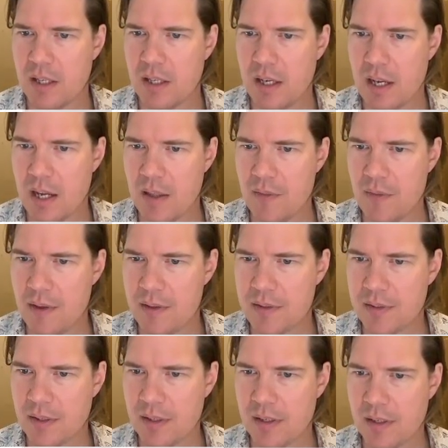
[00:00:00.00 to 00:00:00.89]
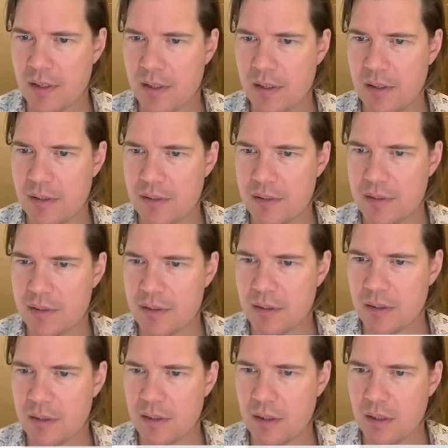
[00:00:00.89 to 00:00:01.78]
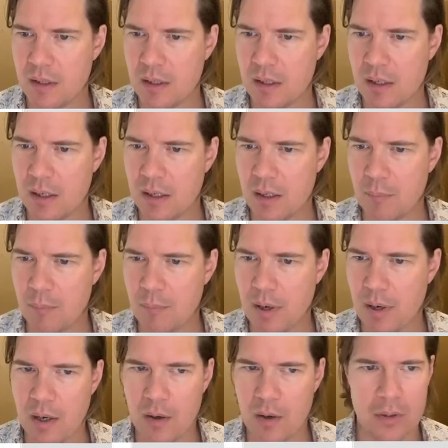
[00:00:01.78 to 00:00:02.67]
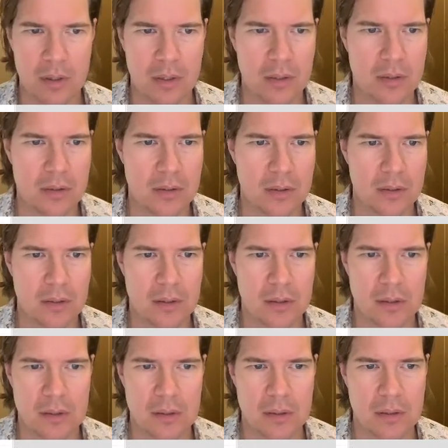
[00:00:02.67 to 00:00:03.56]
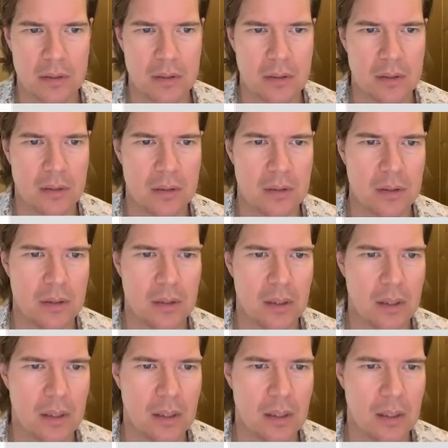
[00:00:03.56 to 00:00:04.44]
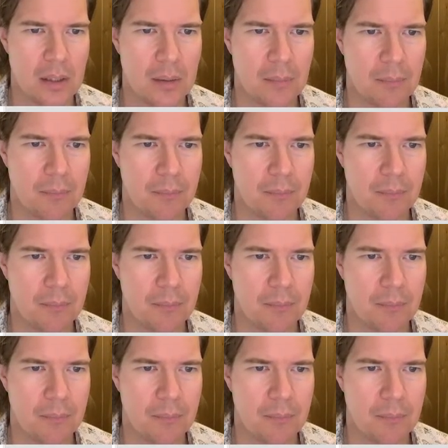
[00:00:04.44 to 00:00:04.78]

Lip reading: And this is power. Yeah,